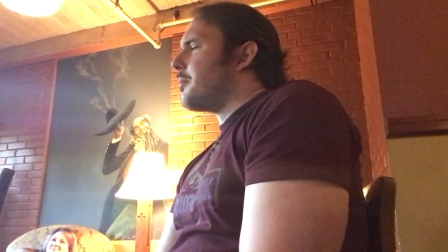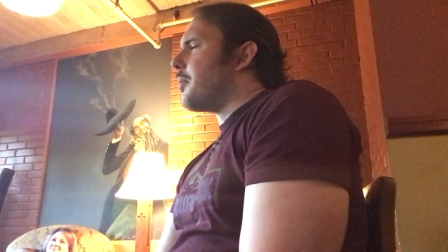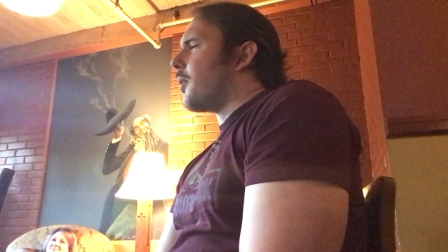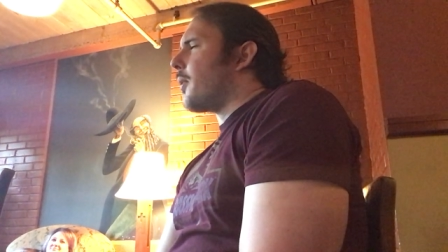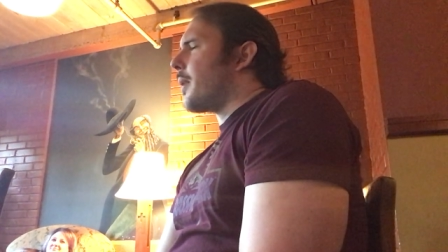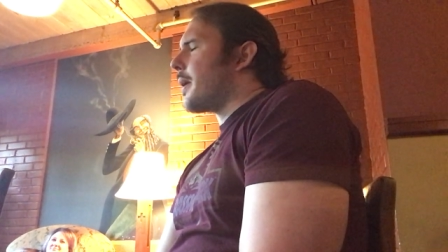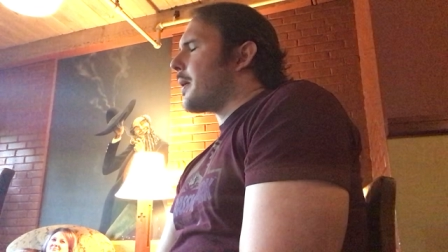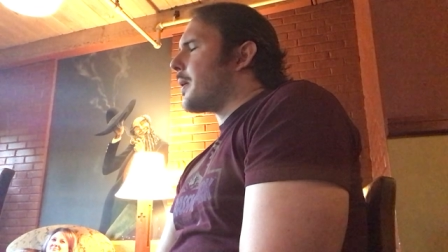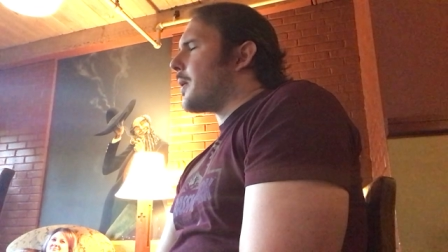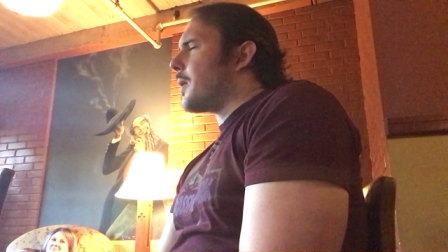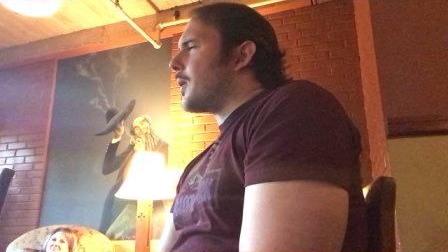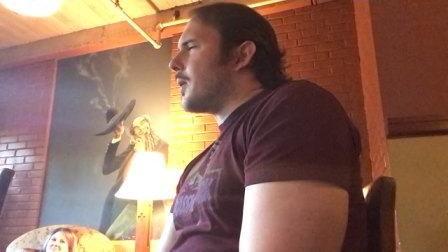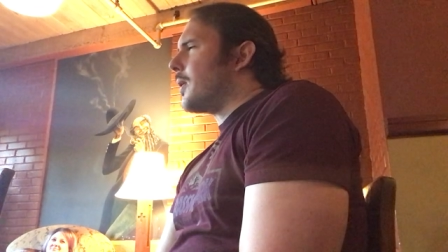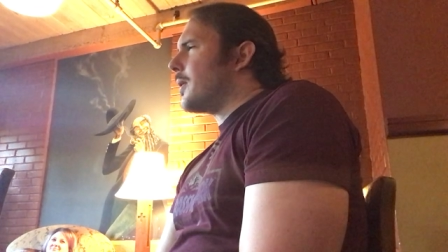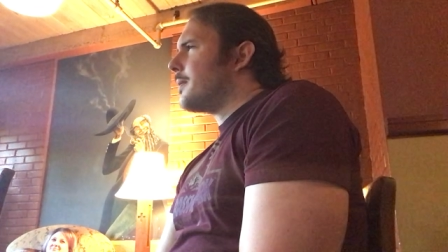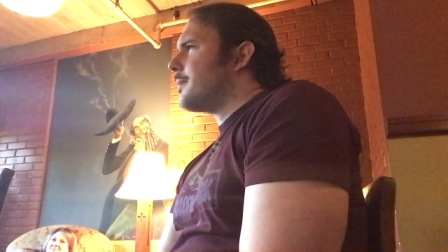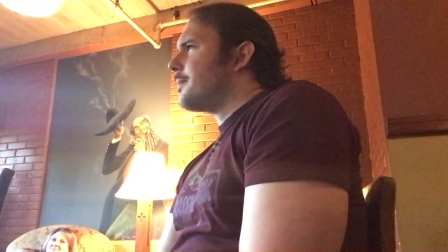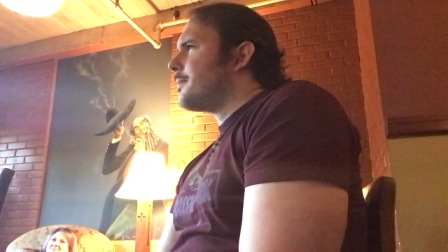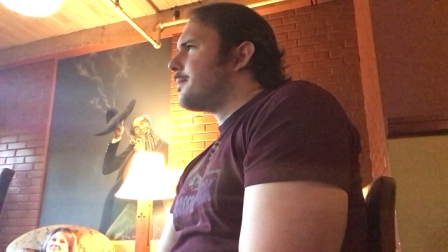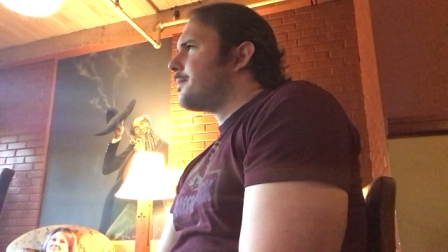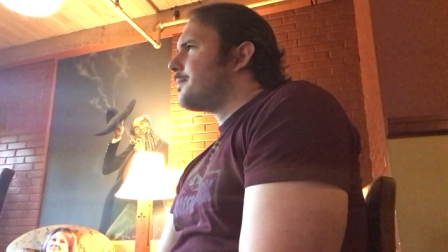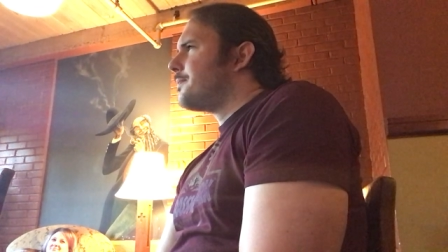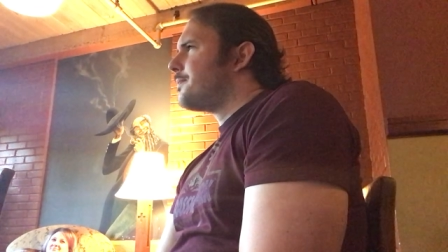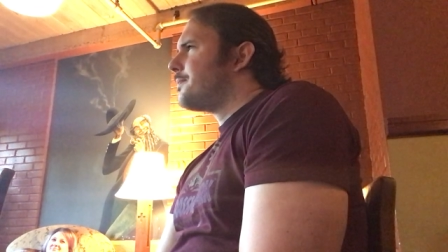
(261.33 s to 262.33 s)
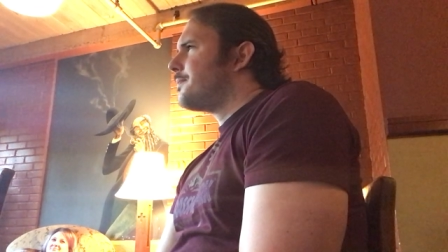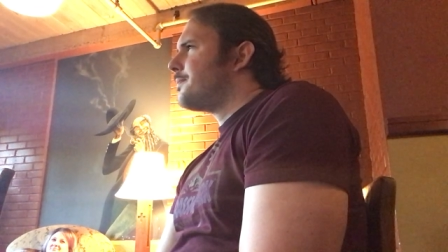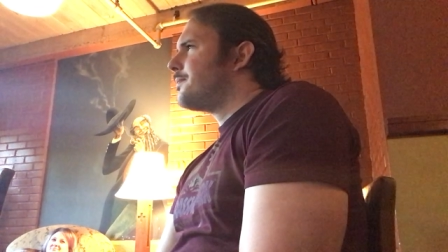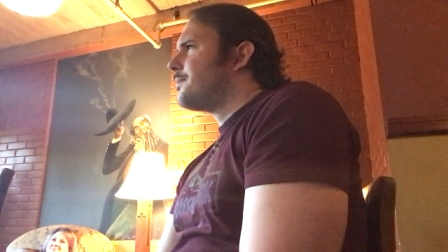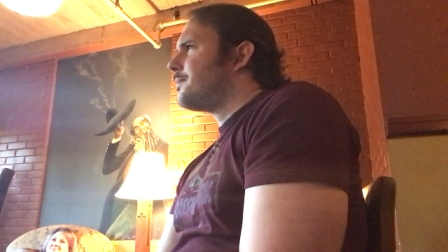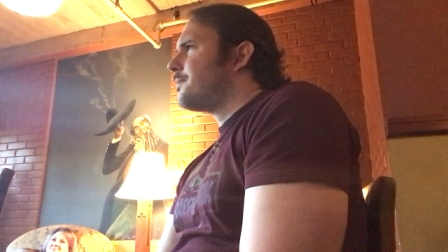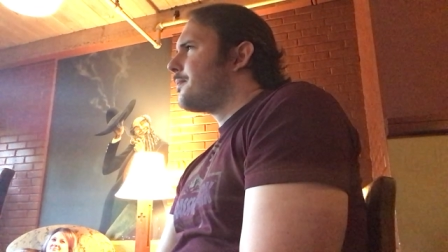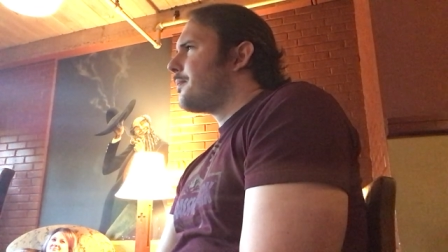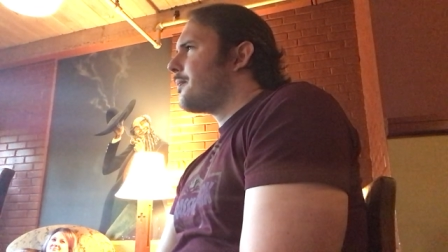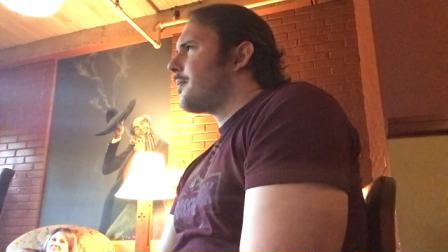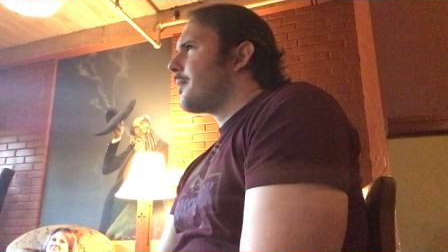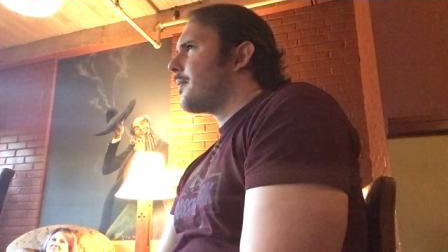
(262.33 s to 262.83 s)
boil
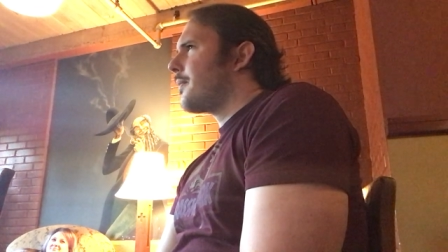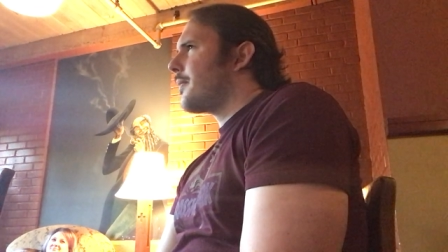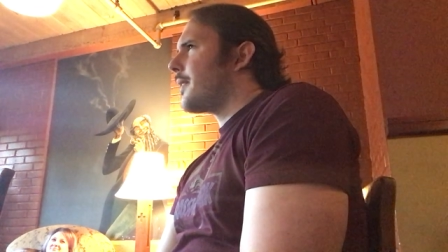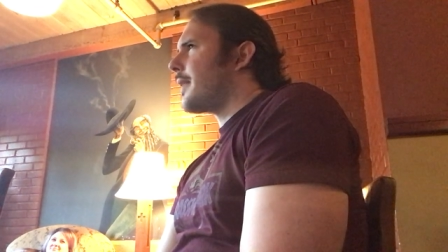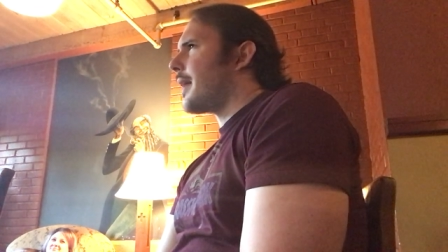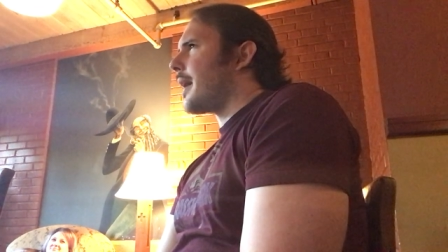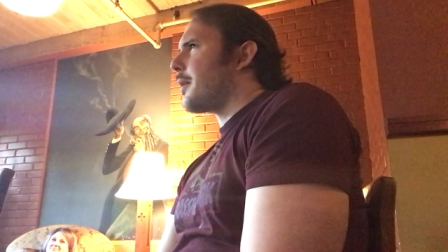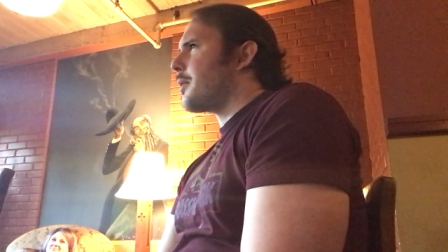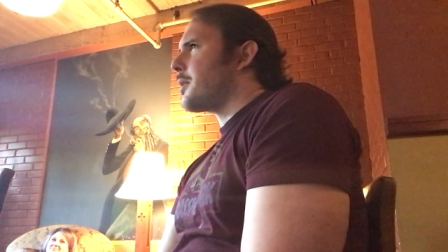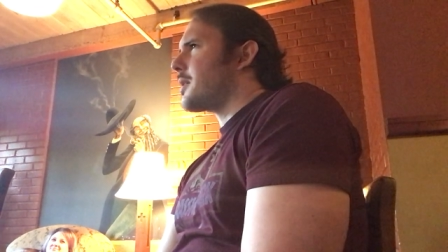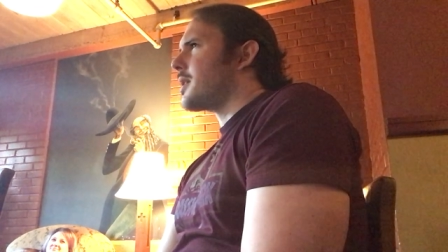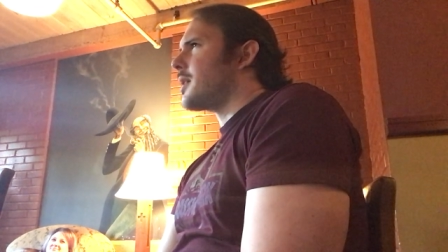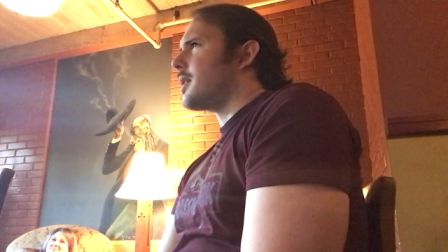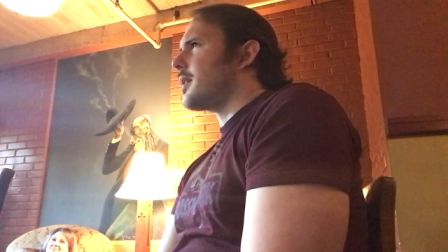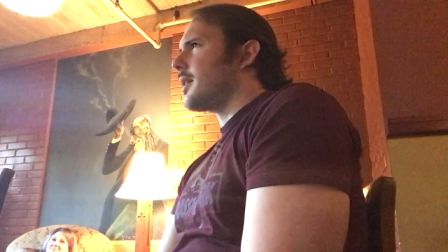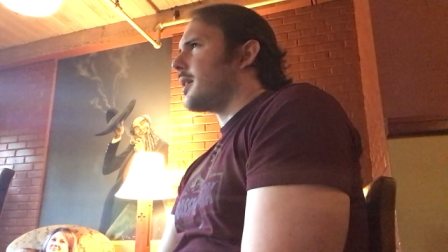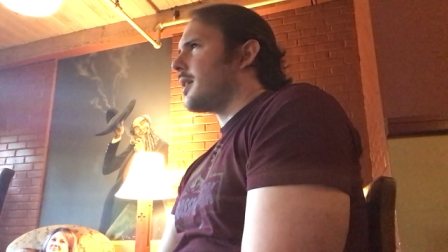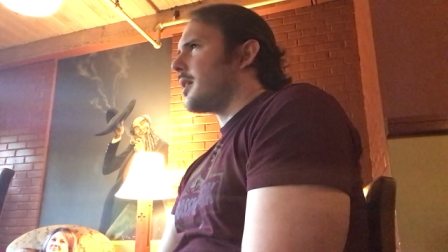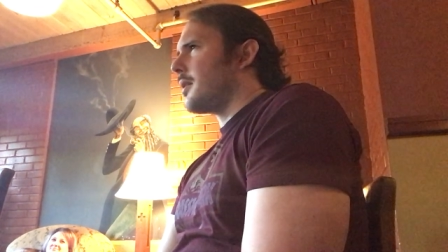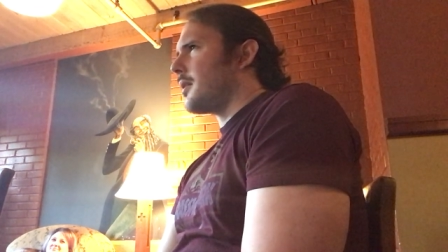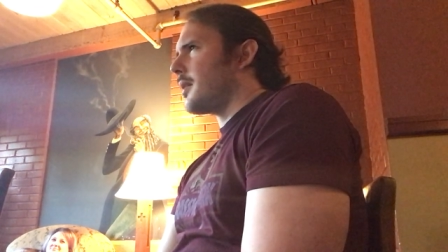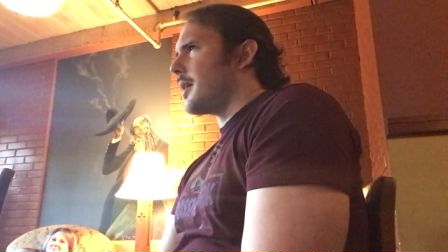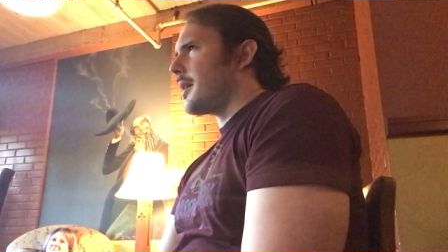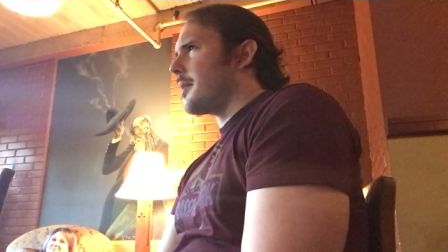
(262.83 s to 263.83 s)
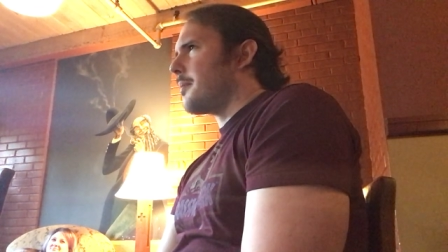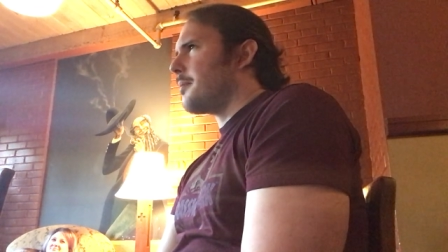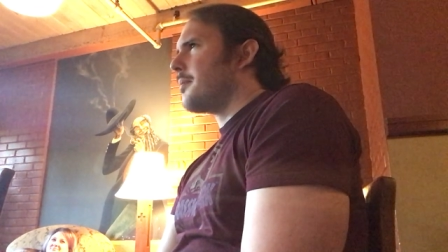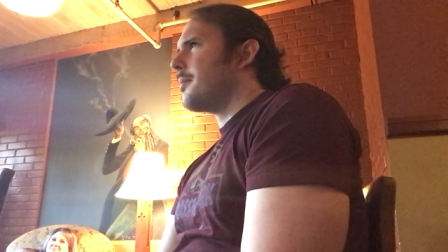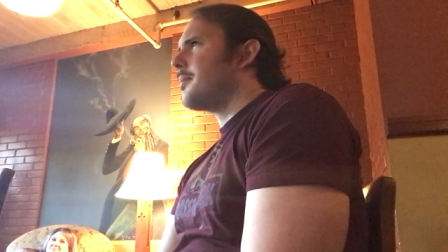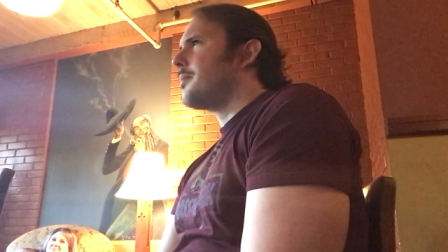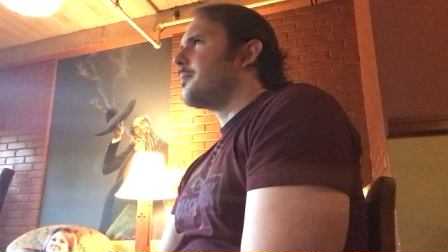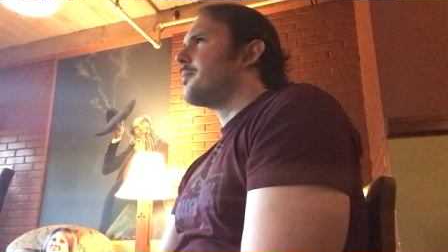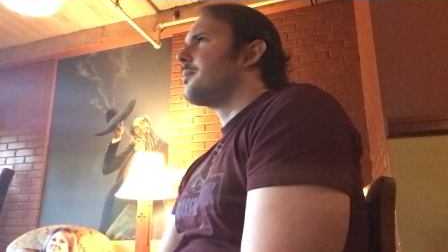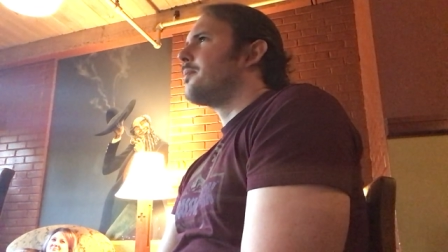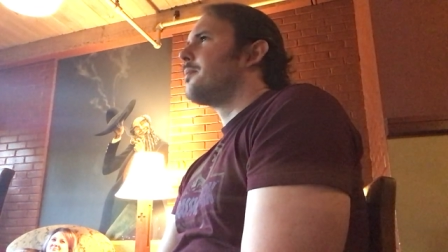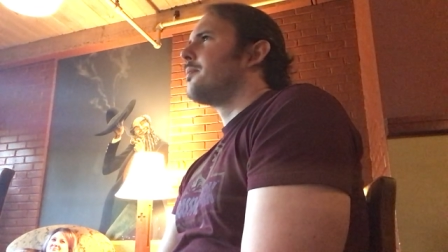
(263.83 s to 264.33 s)
that was going to kill him,